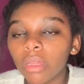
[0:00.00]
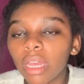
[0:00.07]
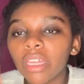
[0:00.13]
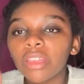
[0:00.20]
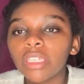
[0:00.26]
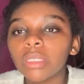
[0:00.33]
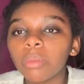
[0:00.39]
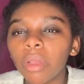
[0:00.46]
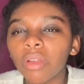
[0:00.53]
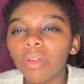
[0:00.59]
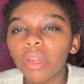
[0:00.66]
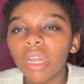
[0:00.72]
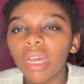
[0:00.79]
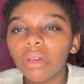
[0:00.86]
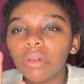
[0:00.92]
this mark
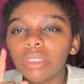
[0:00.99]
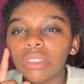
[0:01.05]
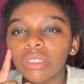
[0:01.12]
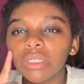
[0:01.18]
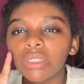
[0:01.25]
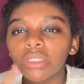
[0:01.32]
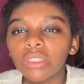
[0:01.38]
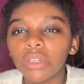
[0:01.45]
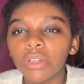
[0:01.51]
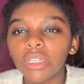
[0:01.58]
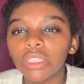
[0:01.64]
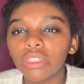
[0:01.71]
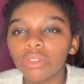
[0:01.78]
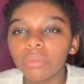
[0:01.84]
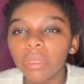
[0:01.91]
right now, it's
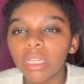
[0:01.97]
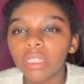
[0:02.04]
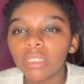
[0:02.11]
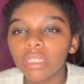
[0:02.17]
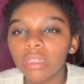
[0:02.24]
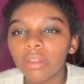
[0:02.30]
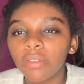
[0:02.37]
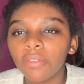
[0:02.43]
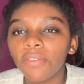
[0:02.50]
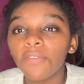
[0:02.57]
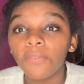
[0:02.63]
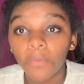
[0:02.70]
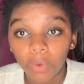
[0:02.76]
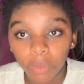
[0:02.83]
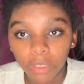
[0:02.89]
32 minutes and
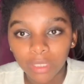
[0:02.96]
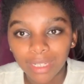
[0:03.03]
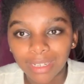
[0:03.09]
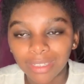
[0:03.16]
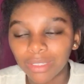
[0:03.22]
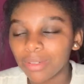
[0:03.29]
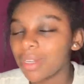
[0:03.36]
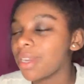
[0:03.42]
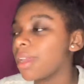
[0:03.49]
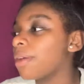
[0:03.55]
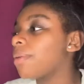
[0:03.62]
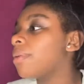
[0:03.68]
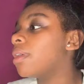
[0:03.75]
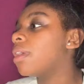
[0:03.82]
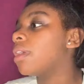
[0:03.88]
4 seconds right
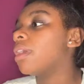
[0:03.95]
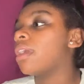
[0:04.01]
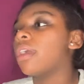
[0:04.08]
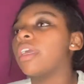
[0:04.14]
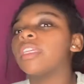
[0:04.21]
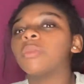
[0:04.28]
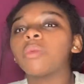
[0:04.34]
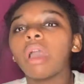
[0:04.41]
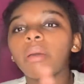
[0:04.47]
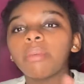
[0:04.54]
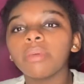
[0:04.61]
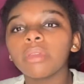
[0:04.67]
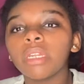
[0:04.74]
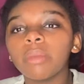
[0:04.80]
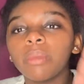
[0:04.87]
now. It's probably
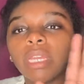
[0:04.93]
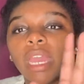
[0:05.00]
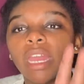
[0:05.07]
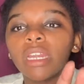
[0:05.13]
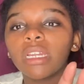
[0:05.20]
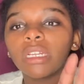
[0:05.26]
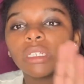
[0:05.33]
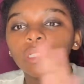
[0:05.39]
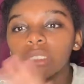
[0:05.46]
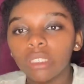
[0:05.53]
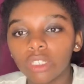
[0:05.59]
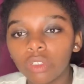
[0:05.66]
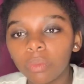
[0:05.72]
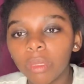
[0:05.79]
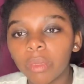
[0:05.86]
going to be edited a
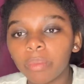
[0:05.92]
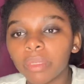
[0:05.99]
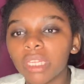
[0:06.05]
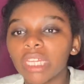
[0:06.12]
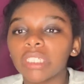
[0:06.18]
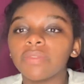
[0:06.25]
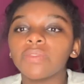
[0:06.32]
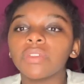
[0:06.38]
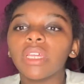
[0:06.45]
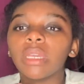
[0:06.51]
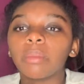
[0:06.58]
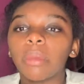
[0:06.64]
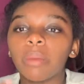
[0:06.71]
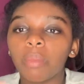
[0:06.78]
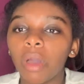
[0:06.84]
little bit, but that's for, like,
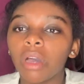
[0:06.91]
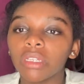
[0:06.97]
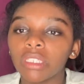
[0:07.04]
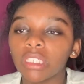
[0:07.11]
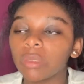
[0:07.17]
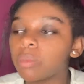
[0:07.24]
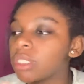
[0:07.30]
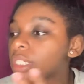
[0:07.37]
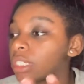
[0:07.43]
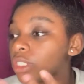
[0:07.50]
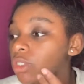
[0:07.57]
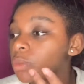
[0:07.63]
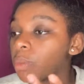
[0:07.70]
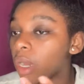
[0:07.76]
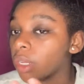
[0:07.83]
my pauses, because I
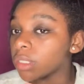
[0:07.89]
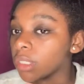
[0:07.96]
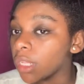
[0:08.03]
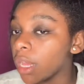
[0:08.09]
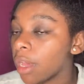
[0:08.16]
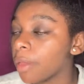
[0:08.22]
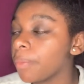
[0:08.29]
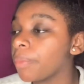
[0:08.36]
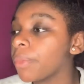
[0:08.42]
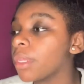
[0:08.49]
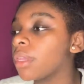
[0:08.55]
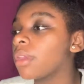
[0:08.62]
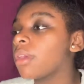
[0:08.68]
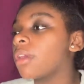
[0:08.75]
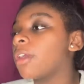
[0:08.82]
do pause a lot.
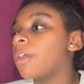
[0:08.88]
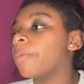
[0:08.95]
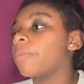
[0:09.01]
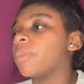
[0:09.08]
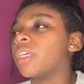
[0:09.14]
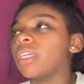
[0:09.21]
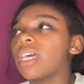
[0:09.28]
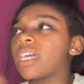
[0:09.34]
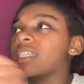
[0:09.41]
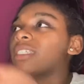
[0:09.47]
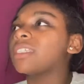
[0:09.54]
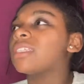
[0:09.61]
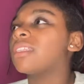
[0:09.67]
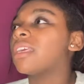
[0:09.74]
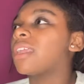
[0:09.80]
The last
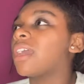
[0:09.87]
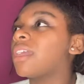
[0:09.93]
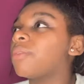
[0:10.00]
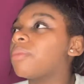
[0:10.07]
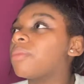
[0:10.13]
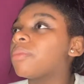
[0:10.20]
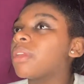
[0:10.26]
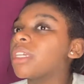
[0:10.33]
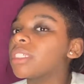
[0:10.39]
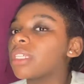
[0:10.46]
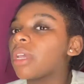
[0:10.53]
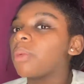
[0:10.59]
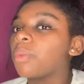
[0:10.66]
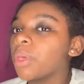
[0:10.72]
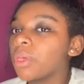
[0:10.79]
thing that I guess
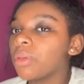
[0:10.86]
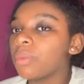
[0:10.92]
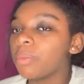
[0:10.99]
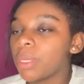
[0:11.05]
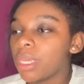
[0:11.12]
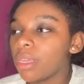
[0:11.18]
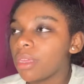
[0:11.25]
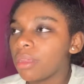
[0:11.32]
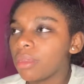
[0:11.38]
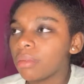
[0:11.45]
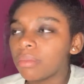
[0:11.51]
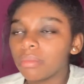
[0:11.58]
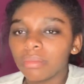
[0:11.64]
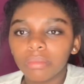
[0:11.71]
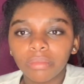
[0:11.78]
I will be
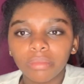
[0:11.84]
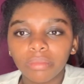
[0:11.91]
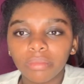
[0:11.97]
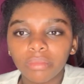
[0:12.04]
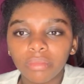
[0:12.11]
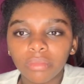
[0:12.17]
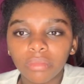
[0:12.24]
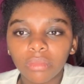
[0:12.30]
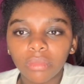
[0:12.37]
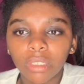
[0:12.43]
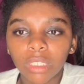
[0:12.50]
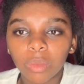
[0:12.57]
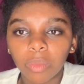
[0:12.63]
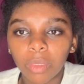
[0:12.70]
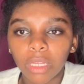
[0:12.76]

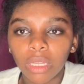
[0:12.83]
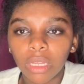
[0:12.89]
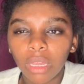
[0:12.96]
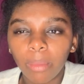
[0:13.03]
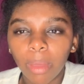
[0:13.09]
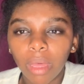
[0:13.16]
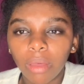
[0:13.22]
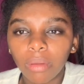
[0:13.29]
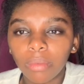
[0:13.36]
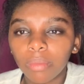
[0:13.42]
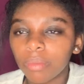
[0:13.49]
speaking about